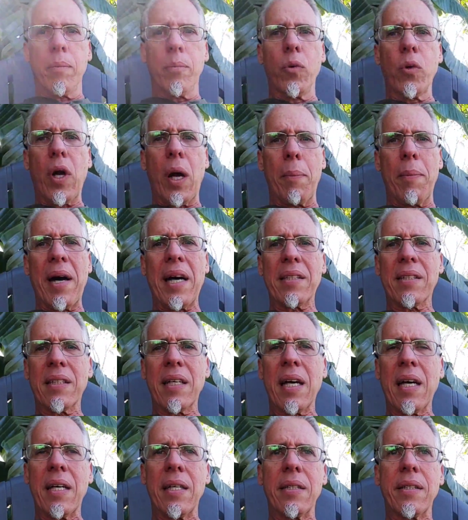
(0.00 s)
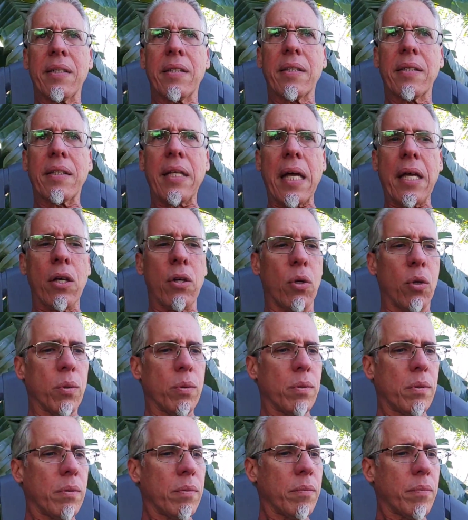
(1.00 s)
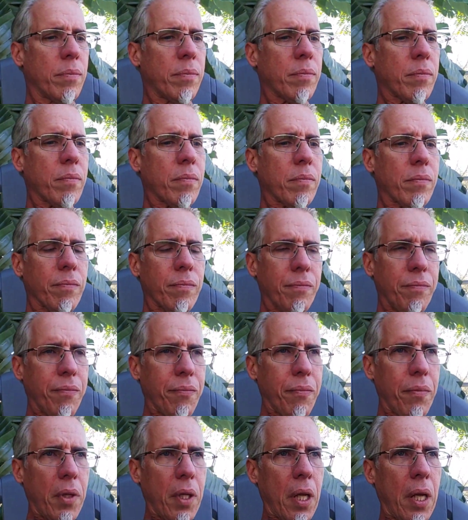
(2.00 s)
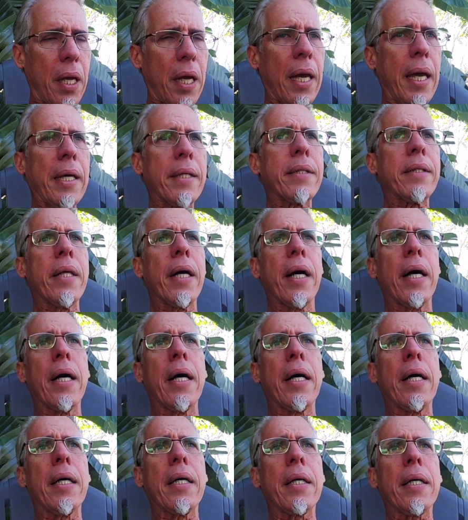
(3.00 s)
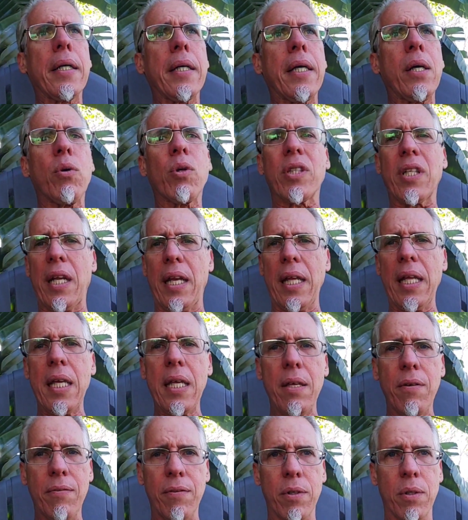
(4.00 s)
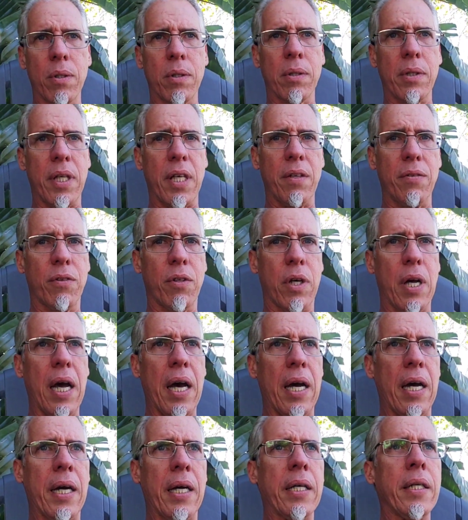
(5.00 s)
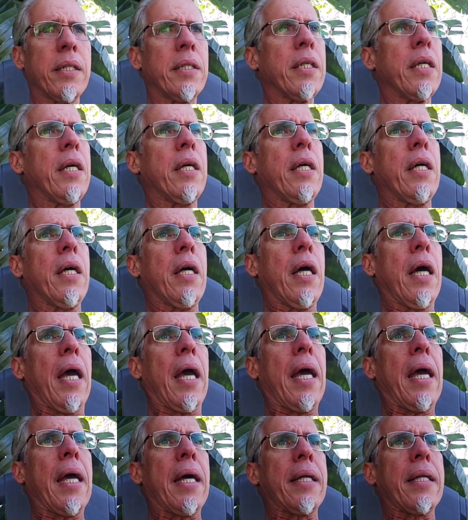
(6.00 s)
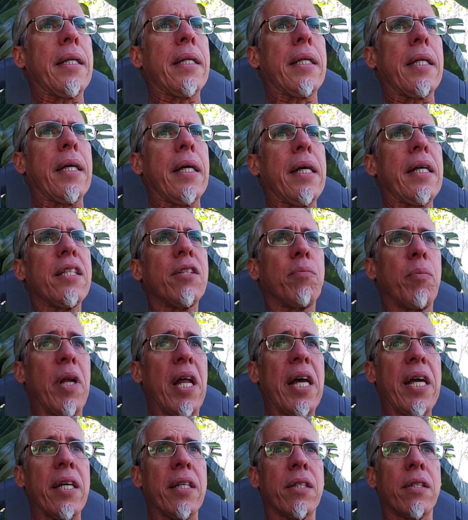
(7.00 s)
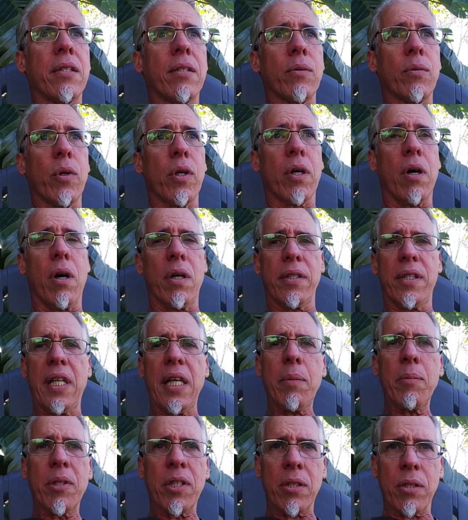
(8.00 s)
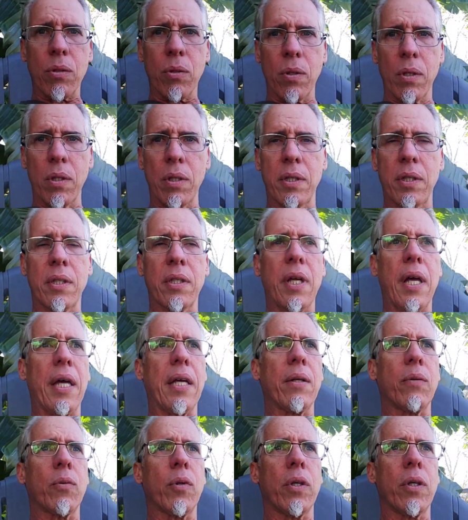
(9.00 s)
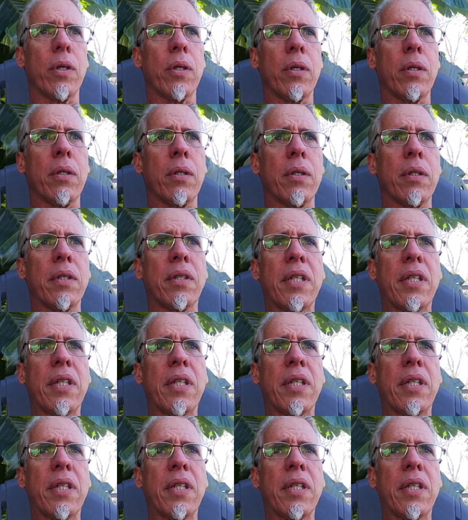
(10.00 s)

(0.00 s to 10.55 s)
Muramasa Sengo. And he was an evil guy. And his blades were called demon swords and were